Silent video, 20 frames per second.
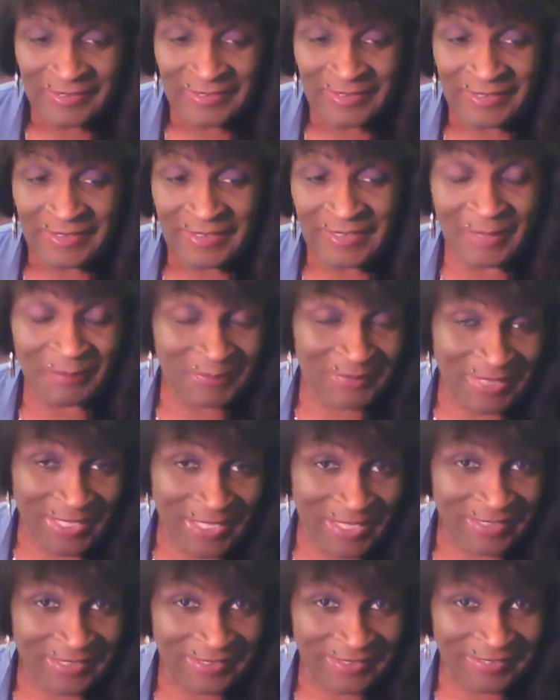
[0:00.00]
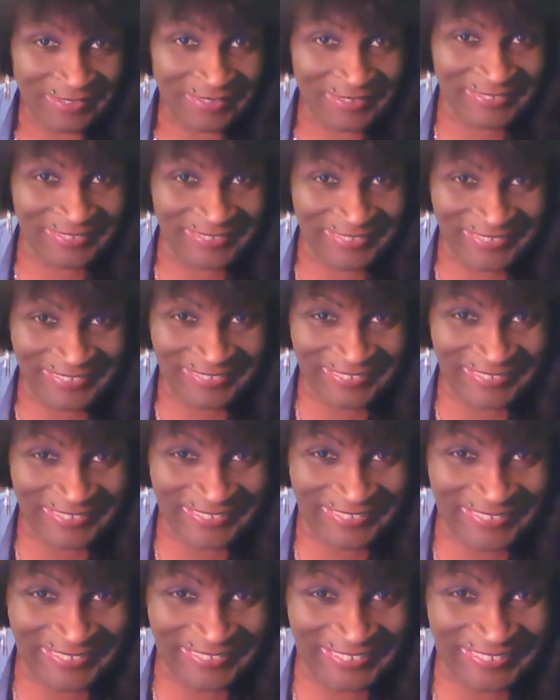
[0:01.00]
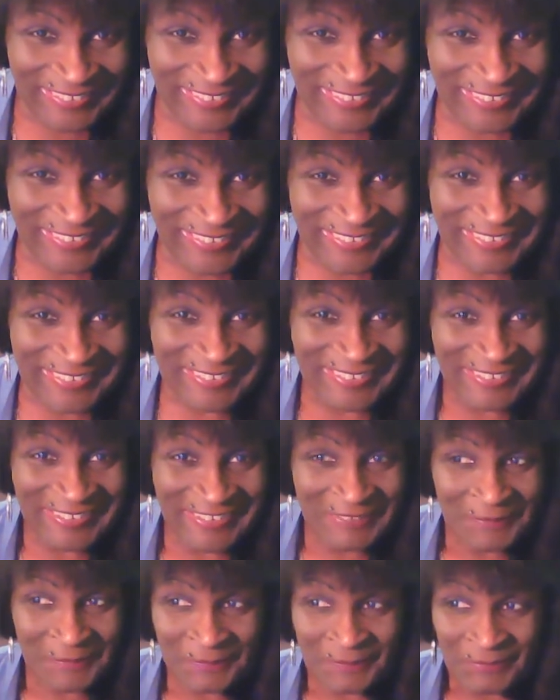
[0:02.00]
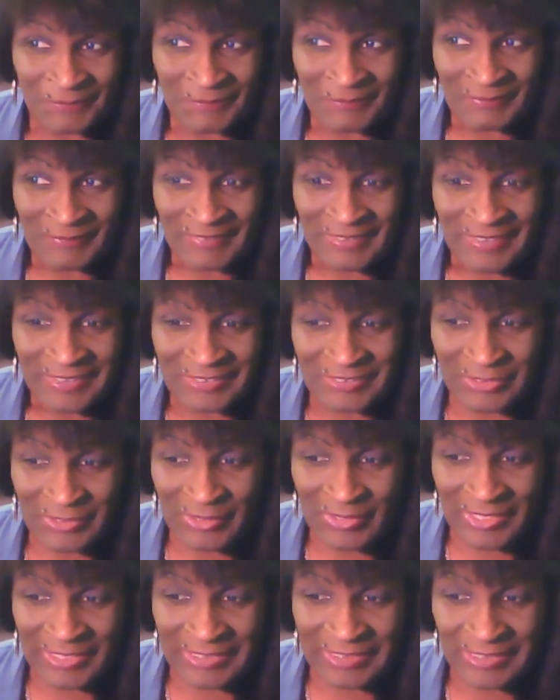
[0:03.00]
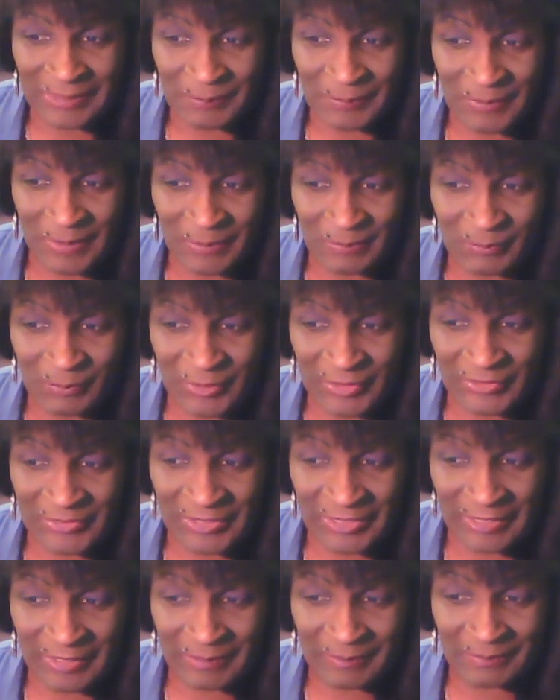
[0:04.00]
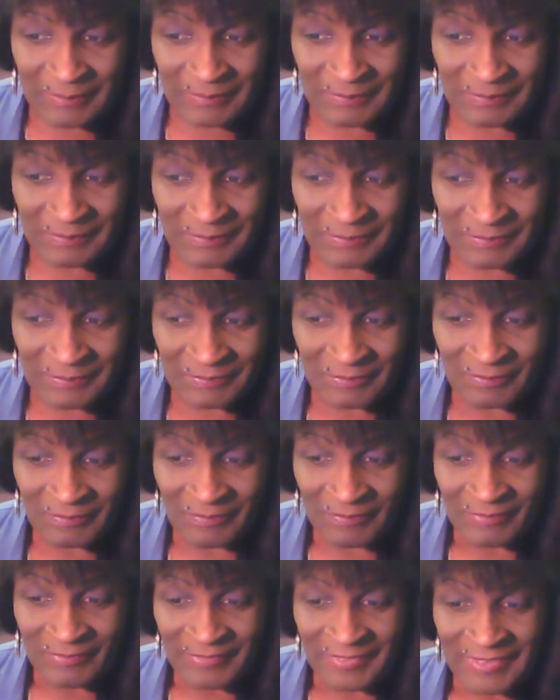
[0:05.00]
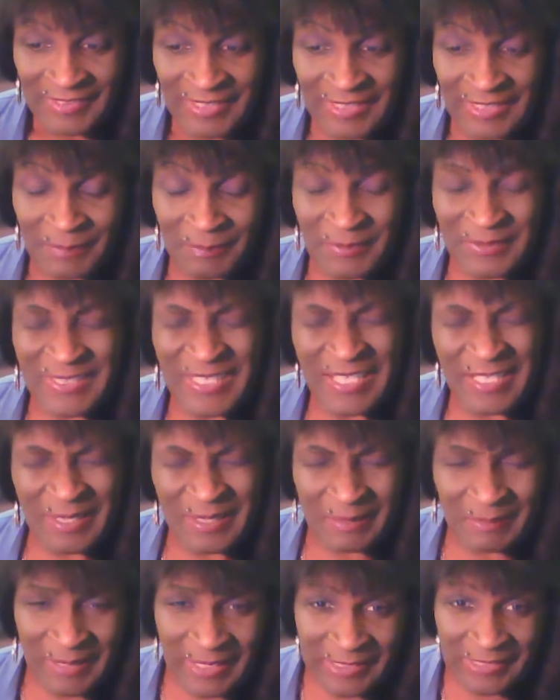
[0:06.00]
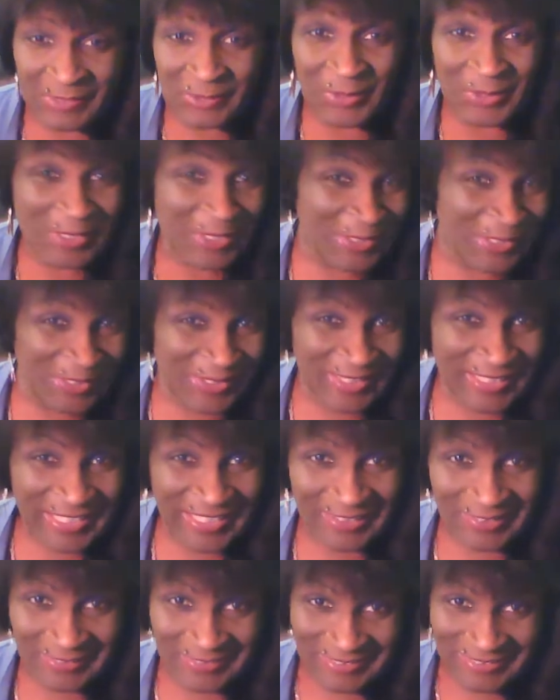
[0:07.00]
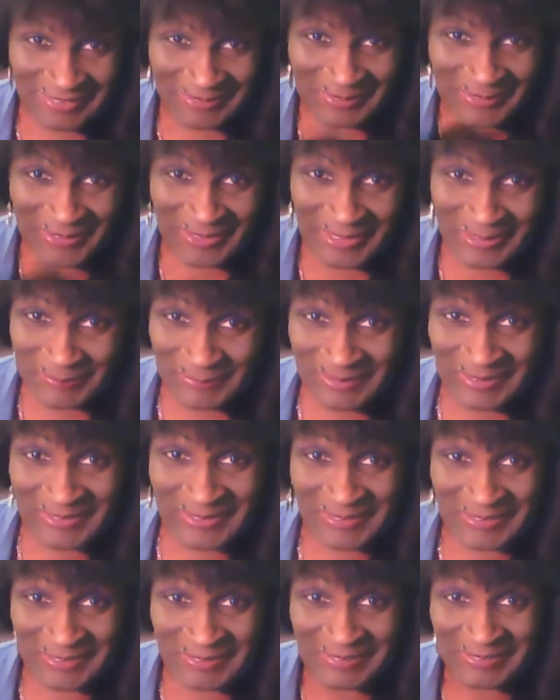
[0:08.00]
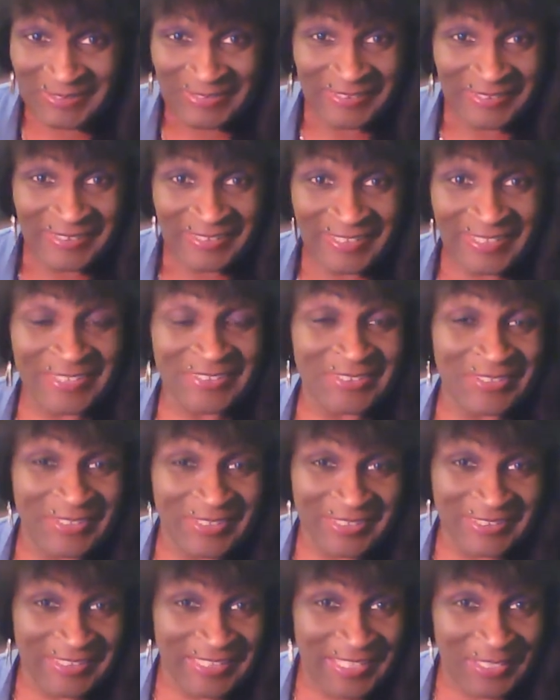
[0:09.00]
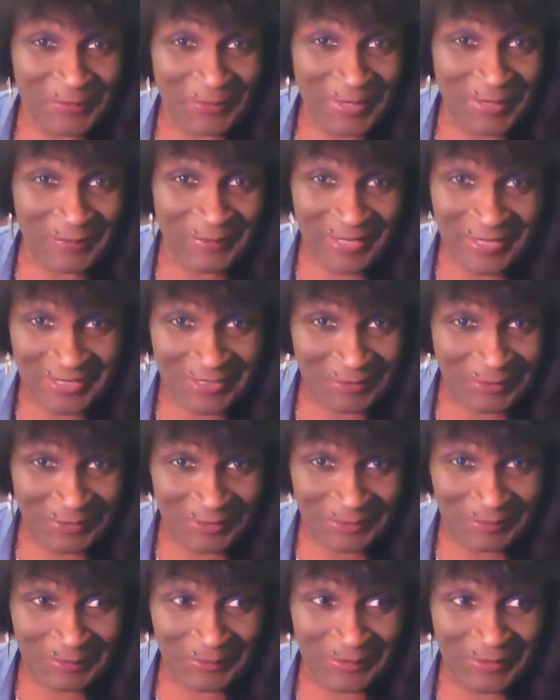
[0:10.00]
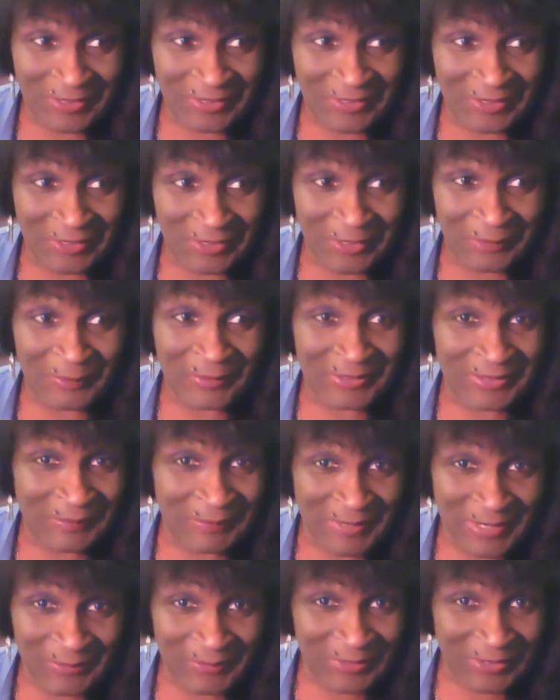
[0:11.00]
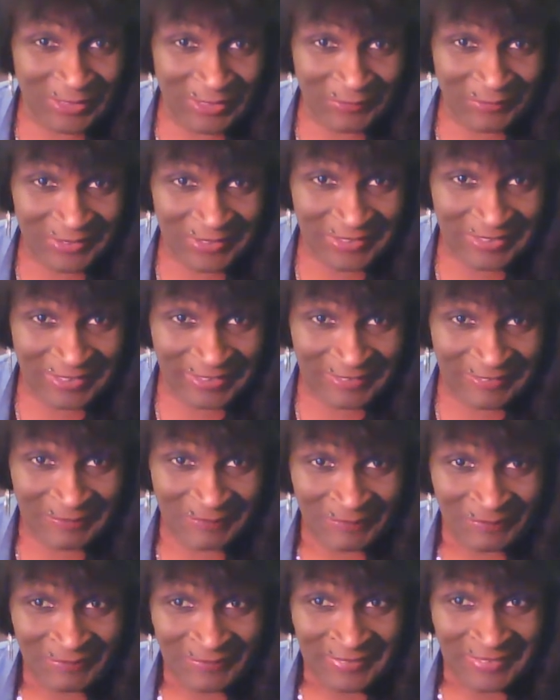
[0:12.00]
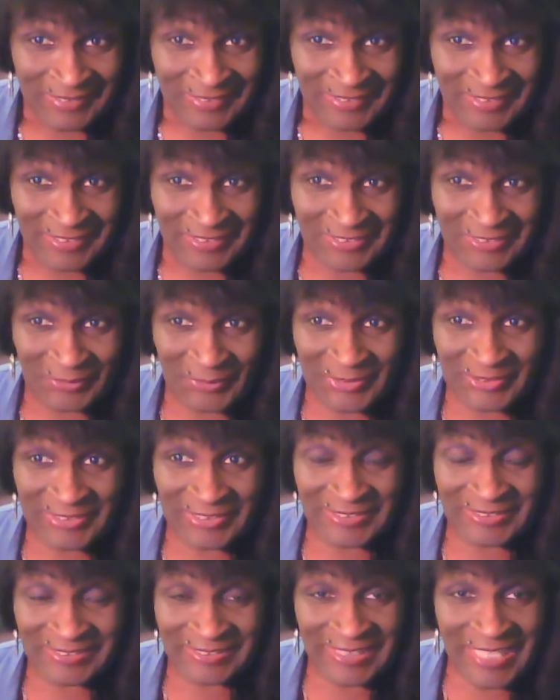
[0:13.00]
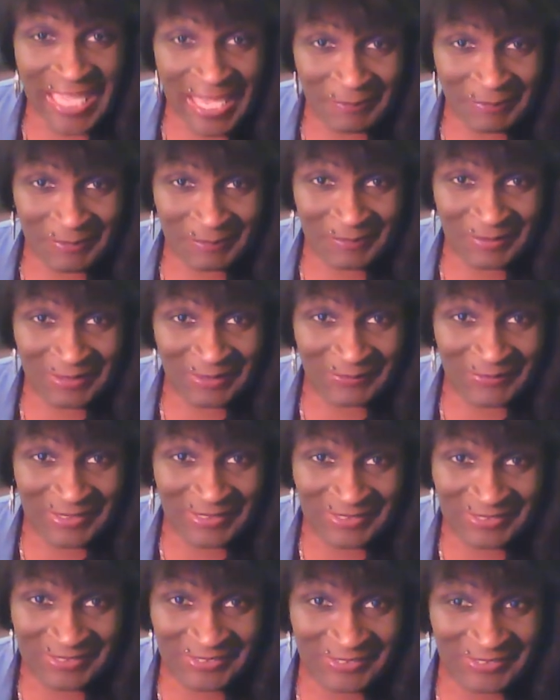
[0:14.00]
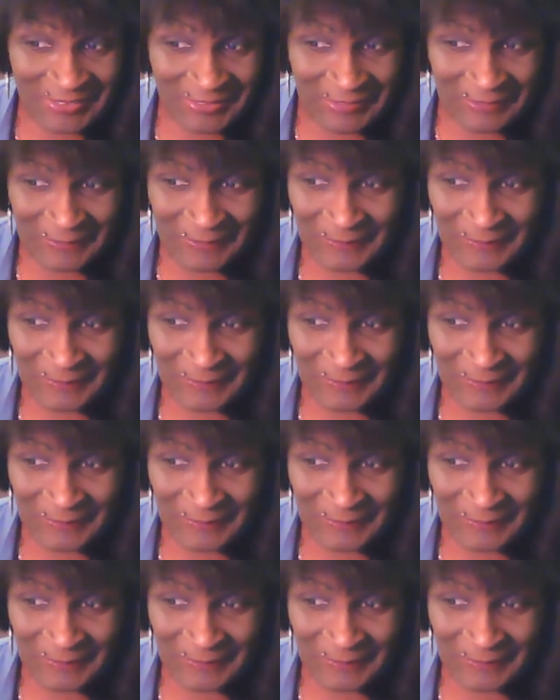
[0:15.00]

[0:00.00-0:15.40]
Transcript: And I'm dying. and so I keep up with him. But now I'm like going all out and I'm going up the hill. And it's on a day where I'm not even supposed to be running hard because I'm not recovered yet. And so it's just sapping me of energy.